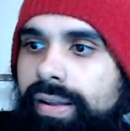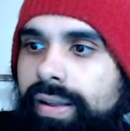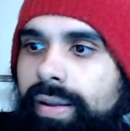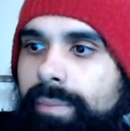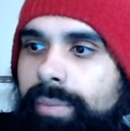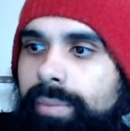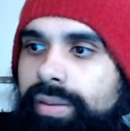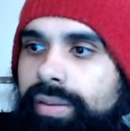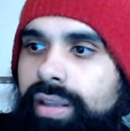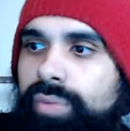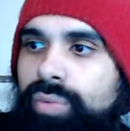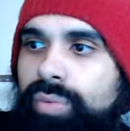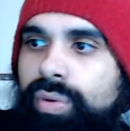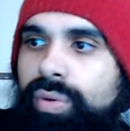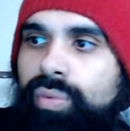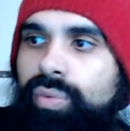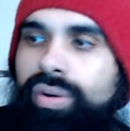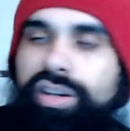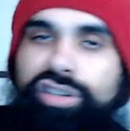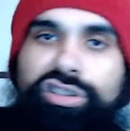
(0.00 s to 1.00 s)
But then when we
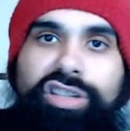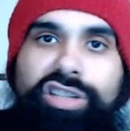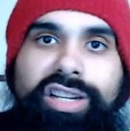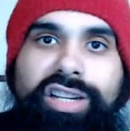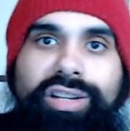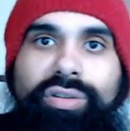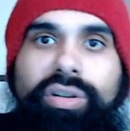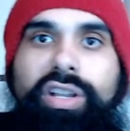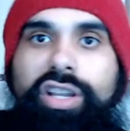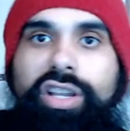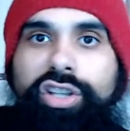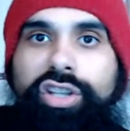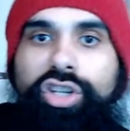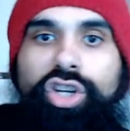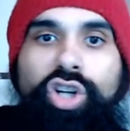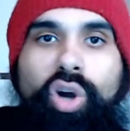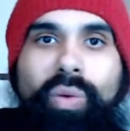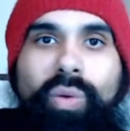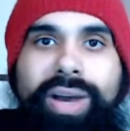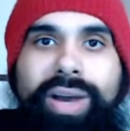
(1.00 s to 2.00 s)
want to chill, you
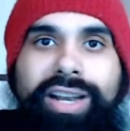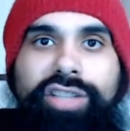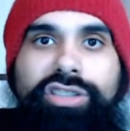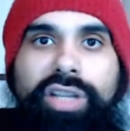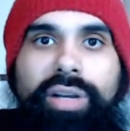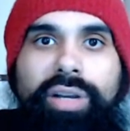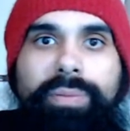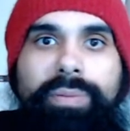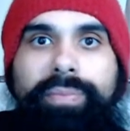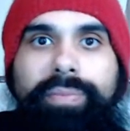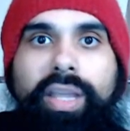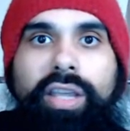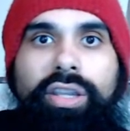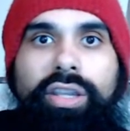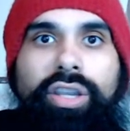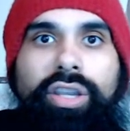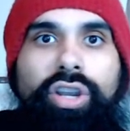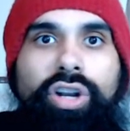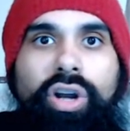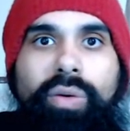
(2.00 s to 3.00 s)
don't want to chill.
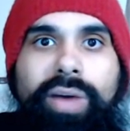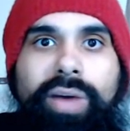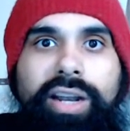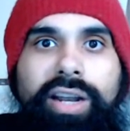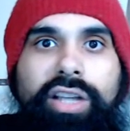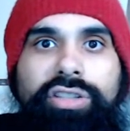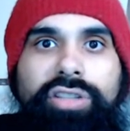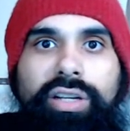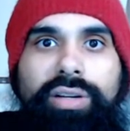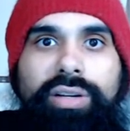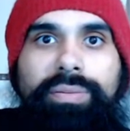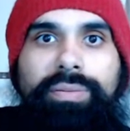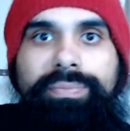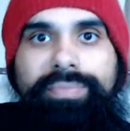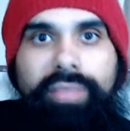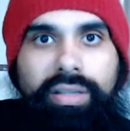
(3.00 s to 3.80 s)
You don't want to chill.